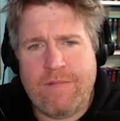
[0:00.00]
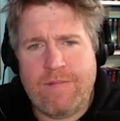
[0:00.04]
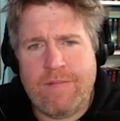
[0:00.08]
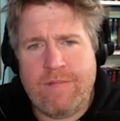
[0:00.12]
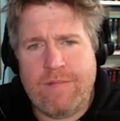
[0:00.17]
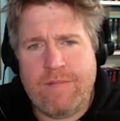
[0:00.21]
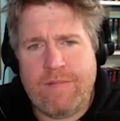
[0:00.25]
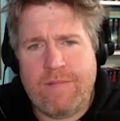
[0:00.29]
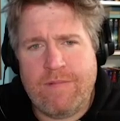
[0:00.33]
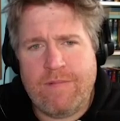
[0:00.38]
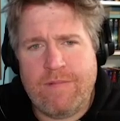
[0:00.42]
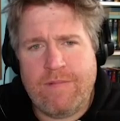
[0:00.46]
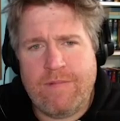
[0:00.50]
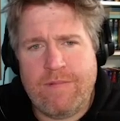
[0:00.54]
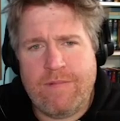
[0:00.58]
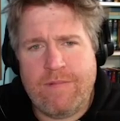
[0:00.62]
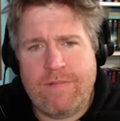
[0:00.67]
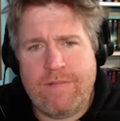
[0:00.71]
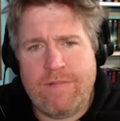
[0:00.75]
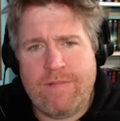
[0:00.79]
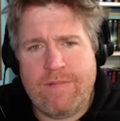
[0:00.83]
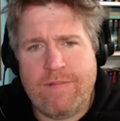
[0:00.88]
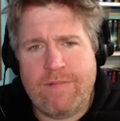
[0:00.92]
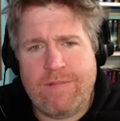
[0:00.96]

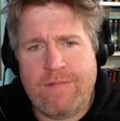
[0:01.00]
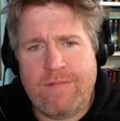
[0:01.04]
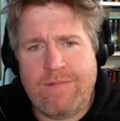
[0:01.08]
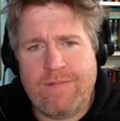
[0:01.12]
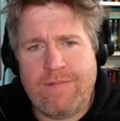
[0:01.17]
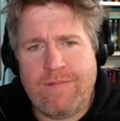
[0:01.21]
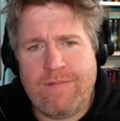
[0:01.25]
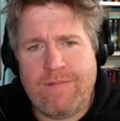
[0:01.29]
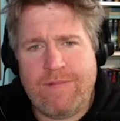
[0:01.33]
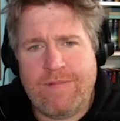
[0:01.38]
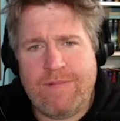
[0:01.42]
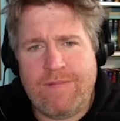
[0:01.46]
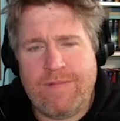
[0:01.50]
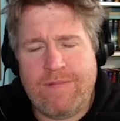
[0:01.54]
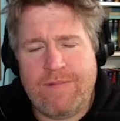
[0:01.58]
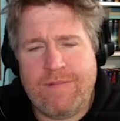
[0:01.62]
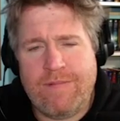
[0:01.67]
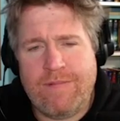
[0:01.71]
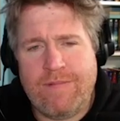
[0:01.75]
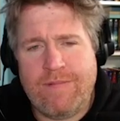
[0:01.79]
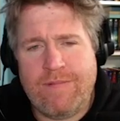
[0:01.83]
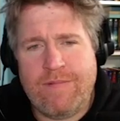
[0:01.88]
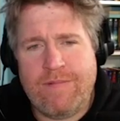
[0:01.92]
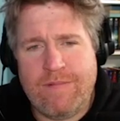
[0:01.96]

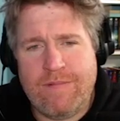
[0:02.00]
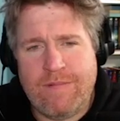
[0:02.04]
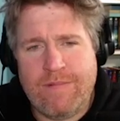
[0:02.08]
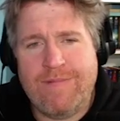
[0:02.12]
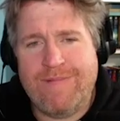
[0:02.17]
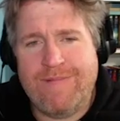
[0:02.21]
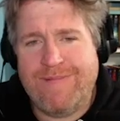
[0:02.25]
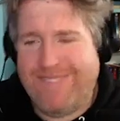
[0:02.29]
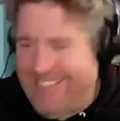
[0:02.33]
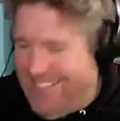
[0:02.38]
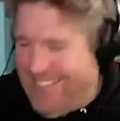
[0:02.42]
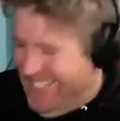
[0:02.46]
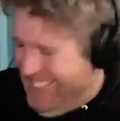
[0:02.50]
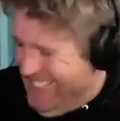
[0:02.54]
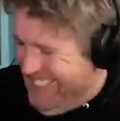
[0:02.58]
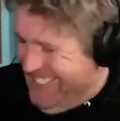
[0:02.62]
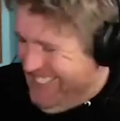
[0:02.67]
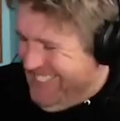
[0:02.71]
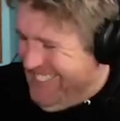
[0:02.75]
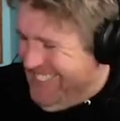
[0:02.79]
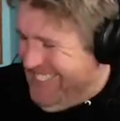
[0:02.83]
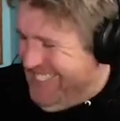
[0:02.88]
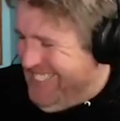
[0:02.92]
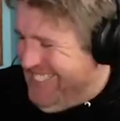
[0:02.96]

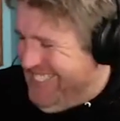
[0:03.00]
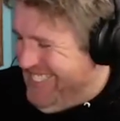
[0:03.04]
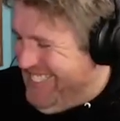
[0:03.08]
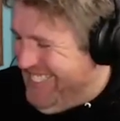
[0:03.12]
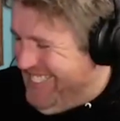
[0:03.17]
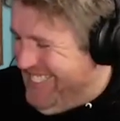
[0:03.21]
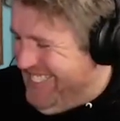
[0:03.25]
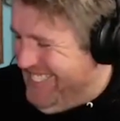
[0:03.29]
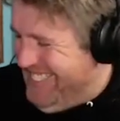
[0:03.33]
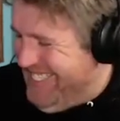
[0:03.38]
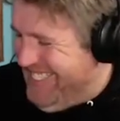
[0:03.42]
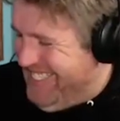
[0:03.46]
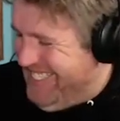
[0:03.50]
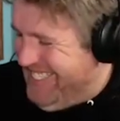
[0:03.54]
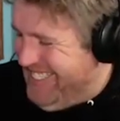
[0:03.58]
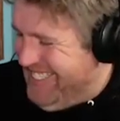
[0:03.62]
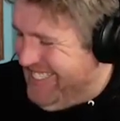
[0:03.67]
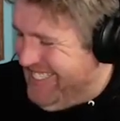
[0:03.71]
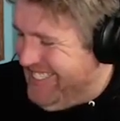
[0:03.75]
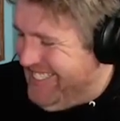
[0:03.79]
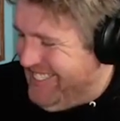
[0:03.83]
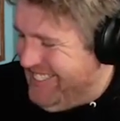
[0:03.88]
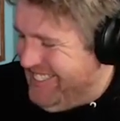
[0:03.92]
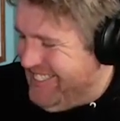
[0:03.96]

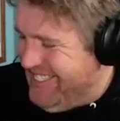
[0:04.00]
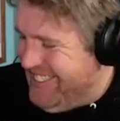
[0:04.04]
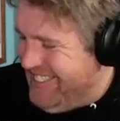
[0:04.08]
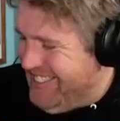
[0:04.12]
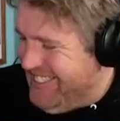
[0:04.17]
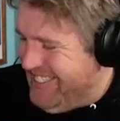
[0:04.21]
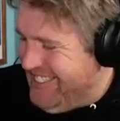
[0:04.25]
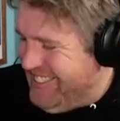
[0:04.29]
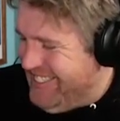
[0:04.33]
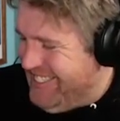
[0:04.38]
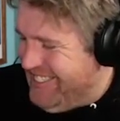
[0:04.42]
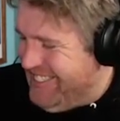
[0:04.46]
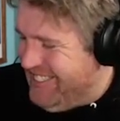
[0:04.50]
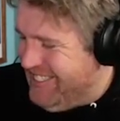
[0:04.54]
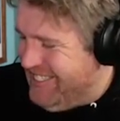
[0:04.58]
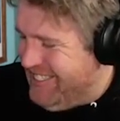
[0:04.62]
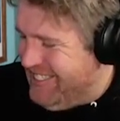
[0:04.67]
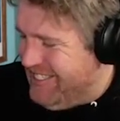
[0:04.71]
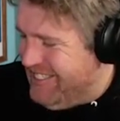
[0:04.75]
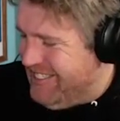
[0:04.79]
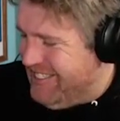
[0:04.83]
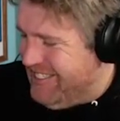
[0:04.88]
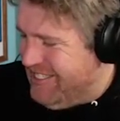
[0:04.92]
(silent)